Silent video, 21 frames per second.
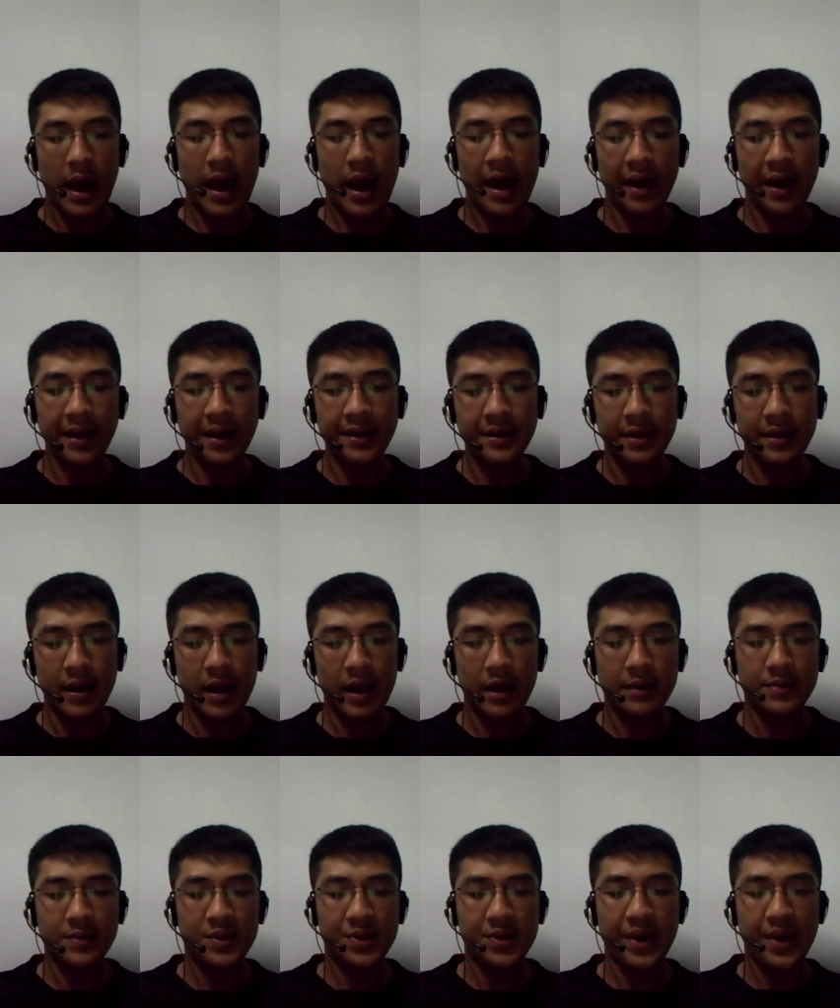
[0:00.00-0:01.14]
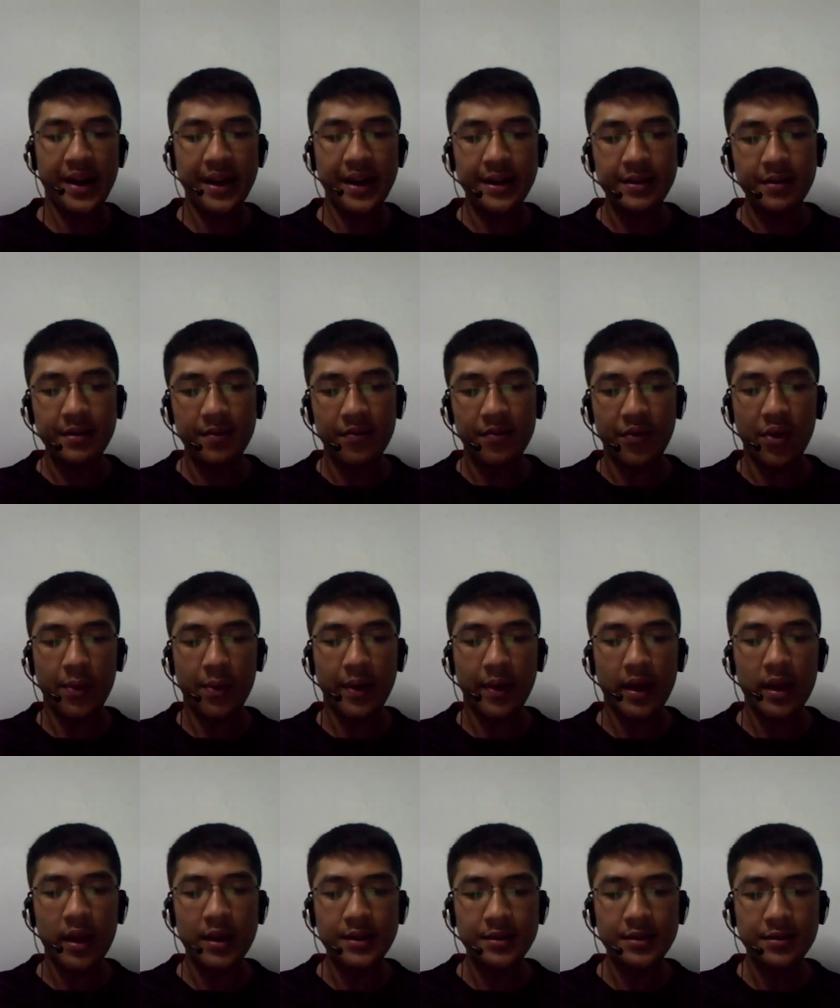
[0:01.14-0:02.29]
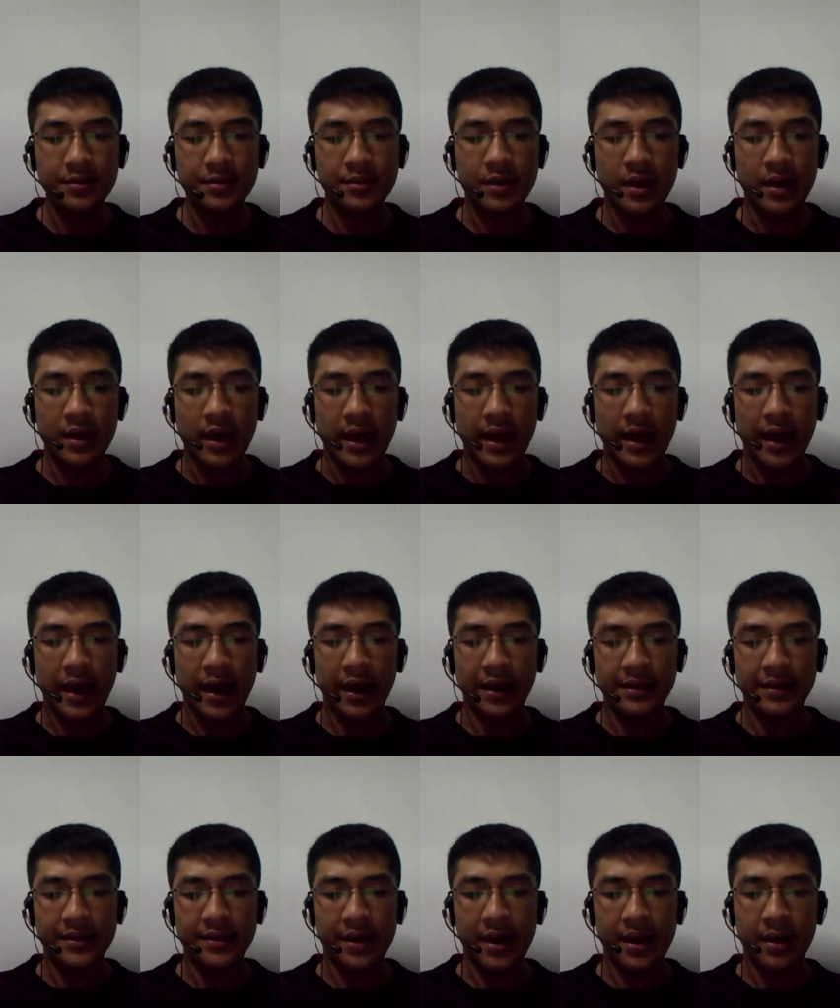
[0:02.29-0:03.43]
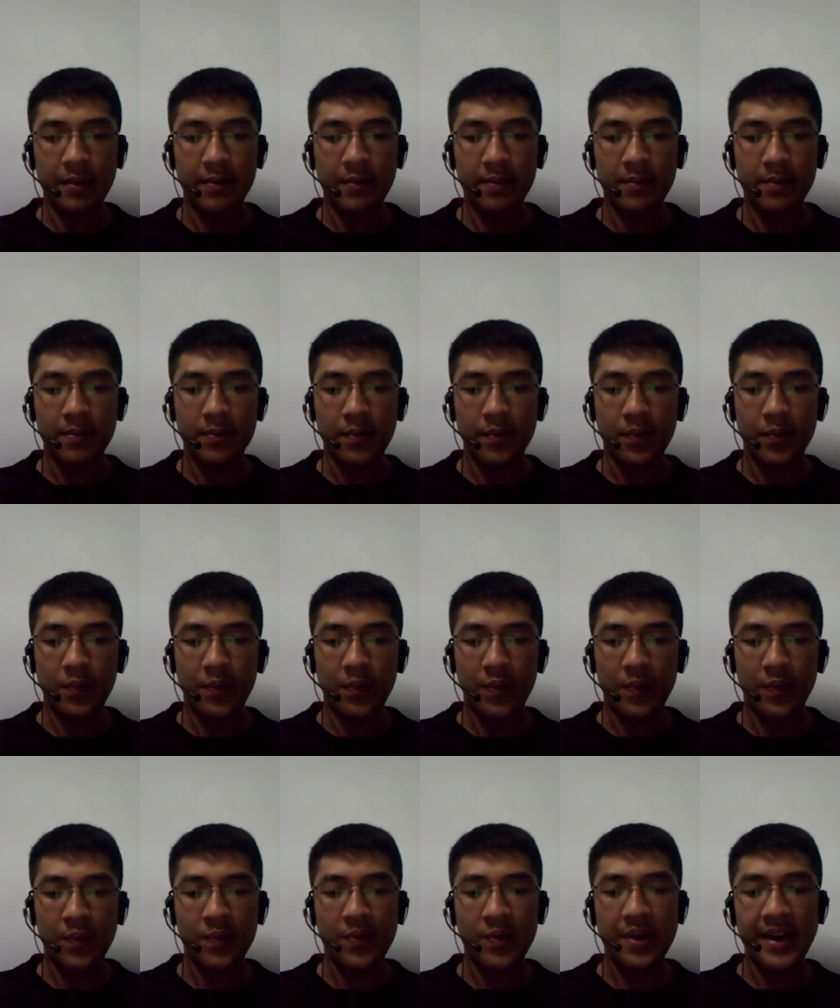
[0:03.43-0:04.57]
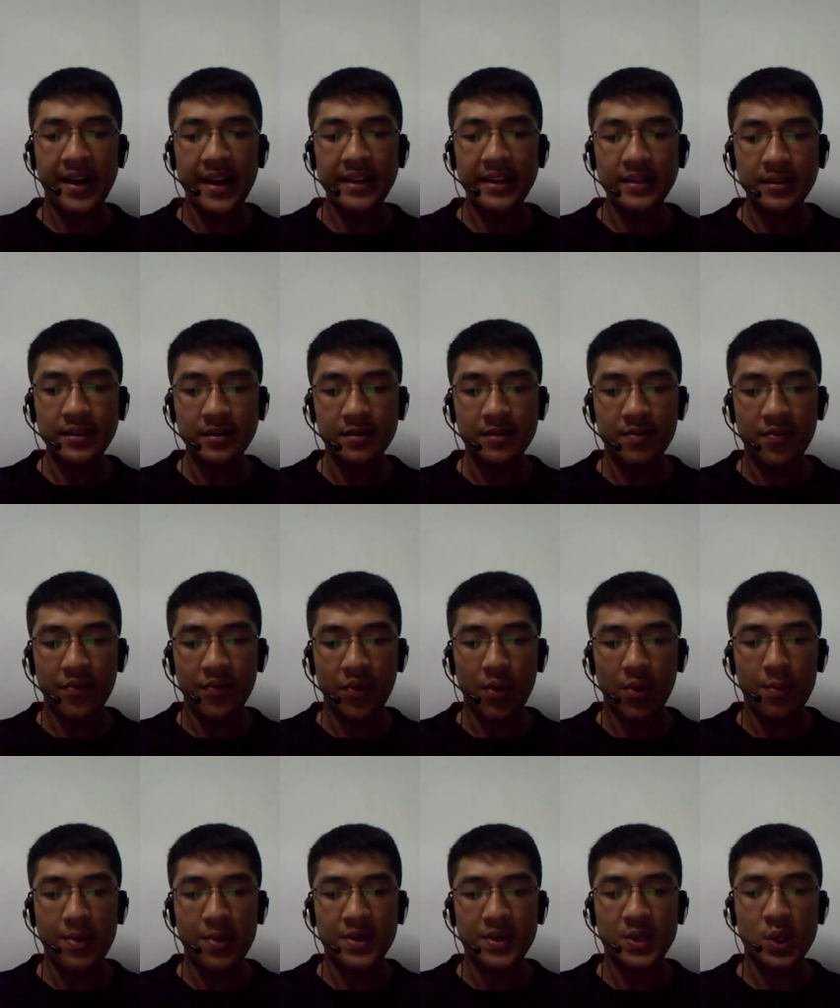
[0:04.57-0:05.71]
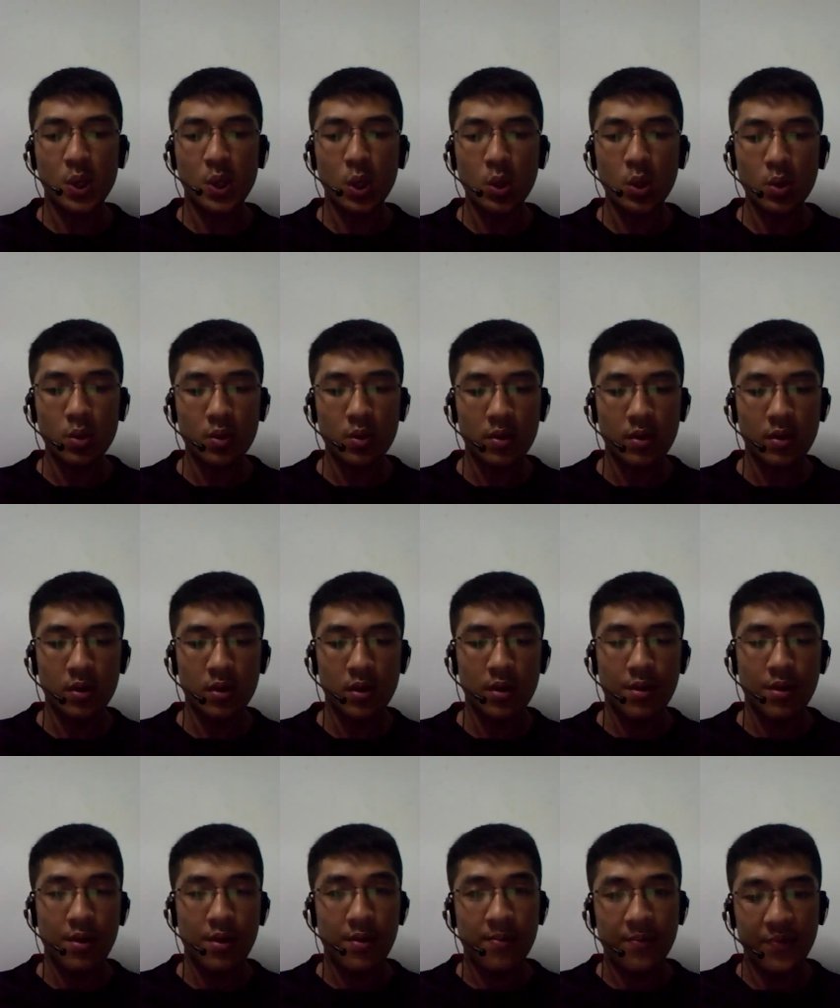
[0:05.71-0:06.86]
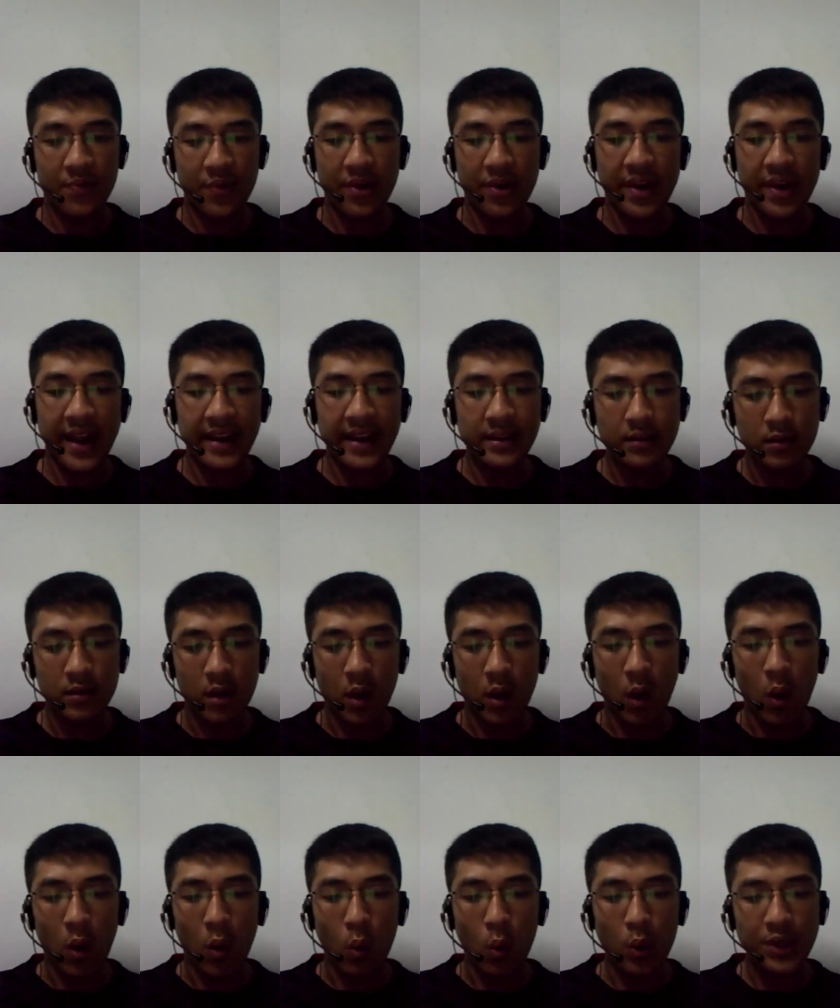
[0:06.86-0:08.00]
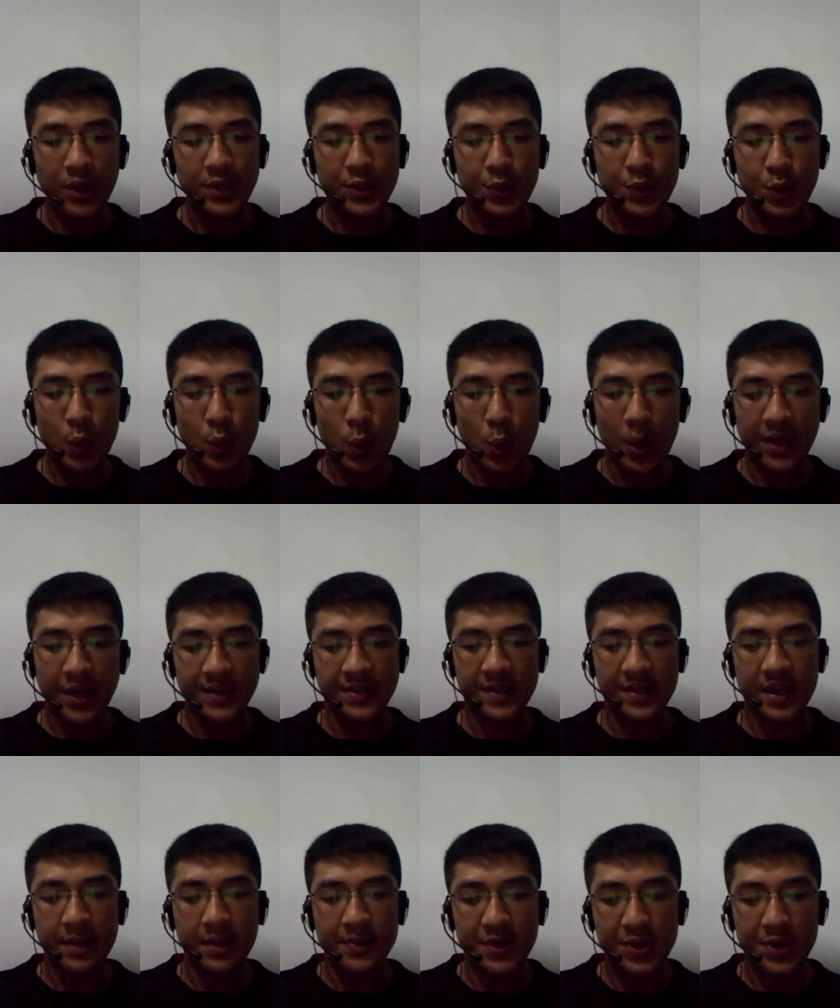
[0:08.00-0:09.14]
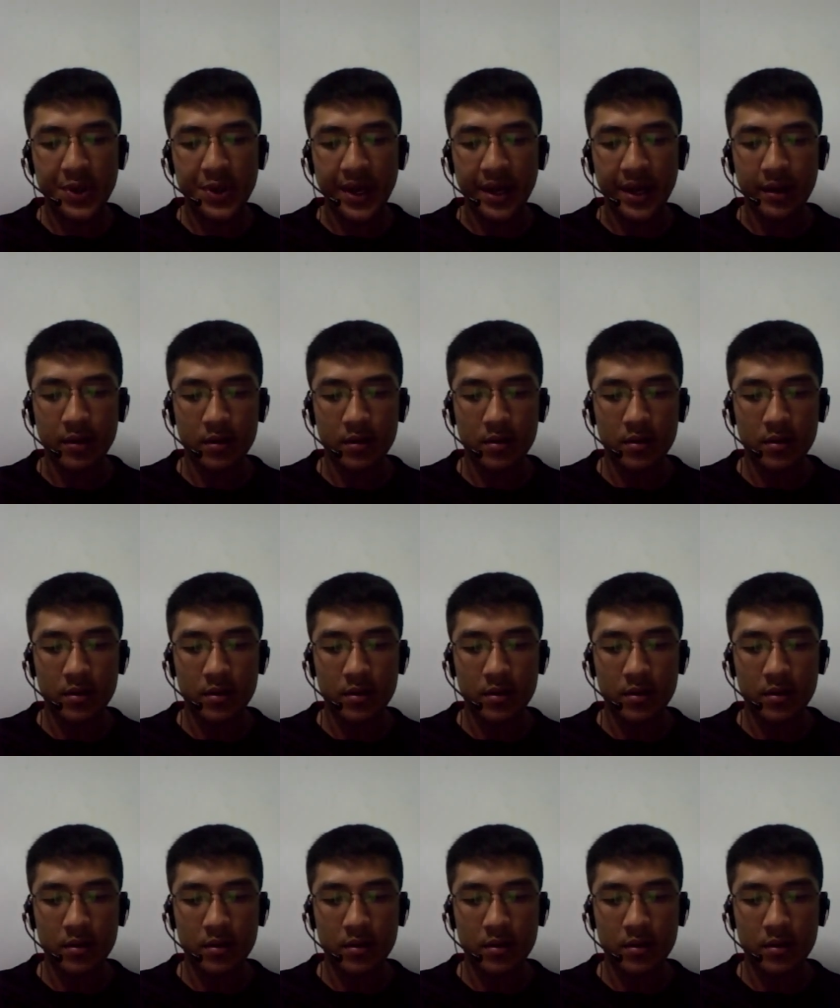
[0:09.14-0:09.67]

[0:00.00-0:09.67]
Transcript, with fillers: Hi, I'm Dragon from England, and I'm Fronan from Mexico. school. what do you waste time doing?